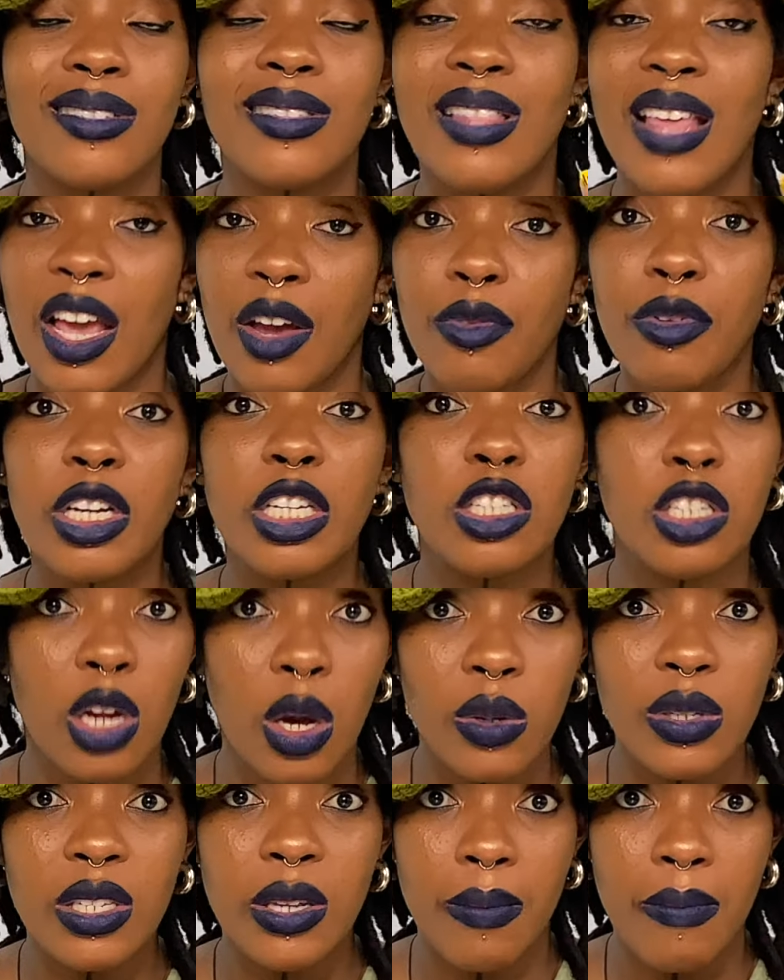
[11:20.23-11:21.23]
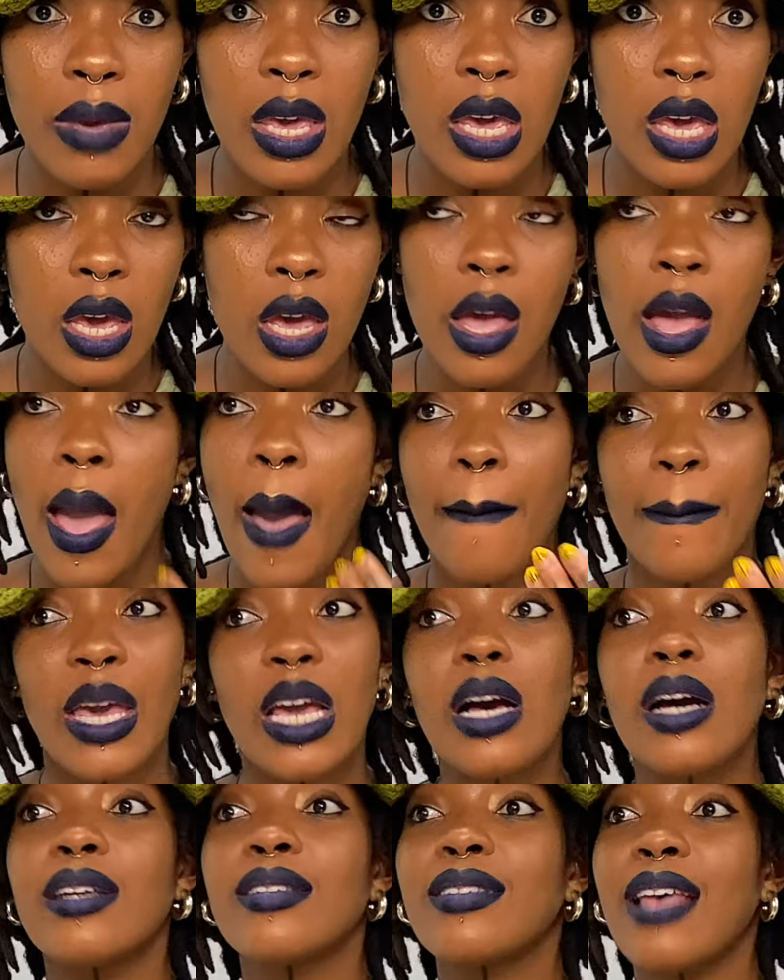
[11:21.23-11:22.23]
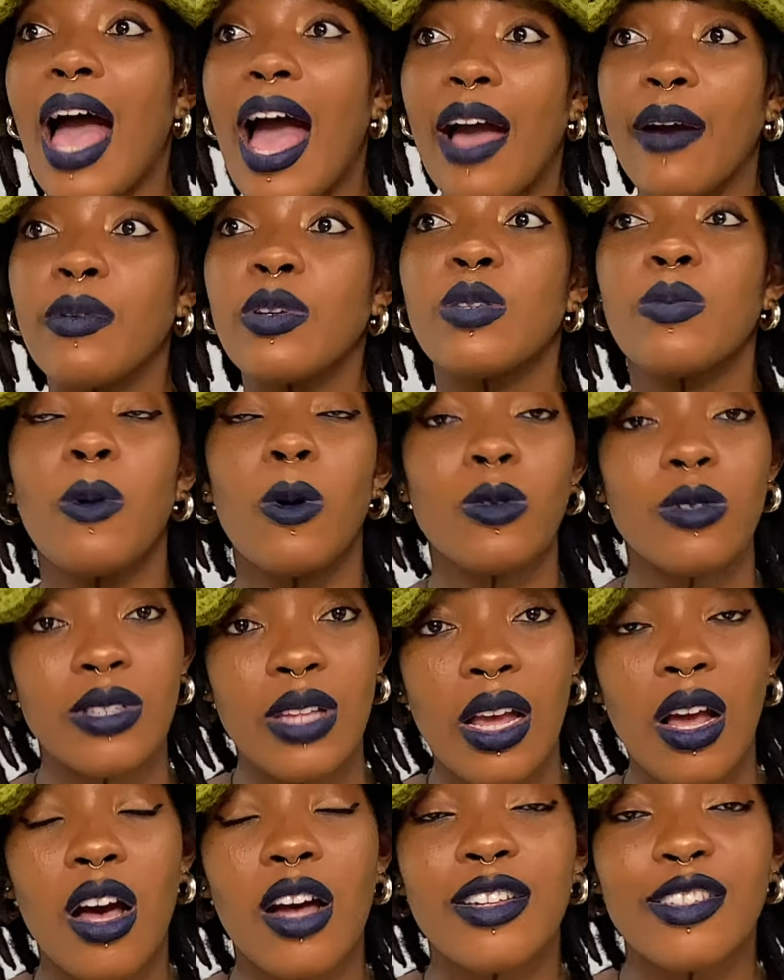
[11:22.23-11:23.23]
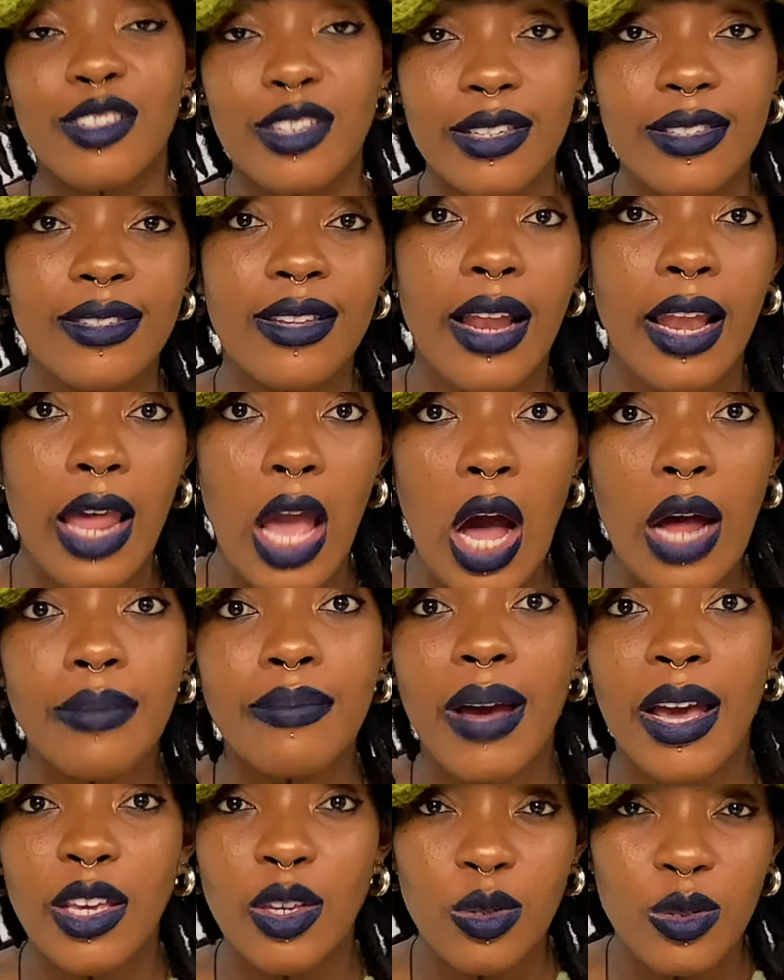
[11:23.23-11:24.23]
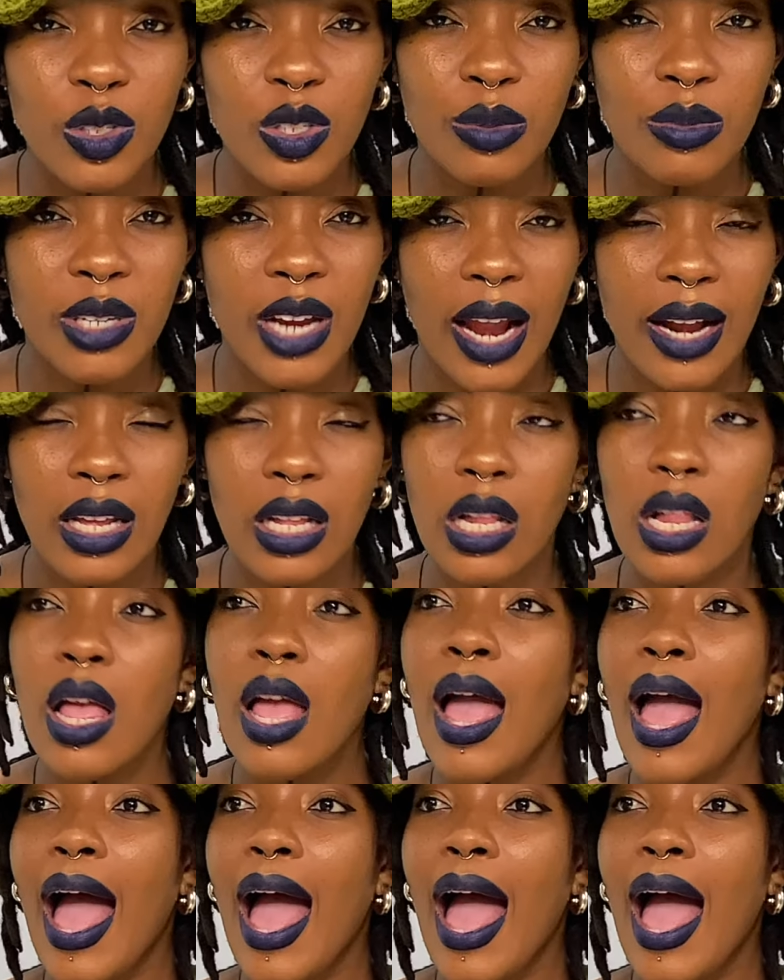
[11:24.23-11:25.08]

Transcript: They reached out to me because I was posting consistently on my YouTube channel.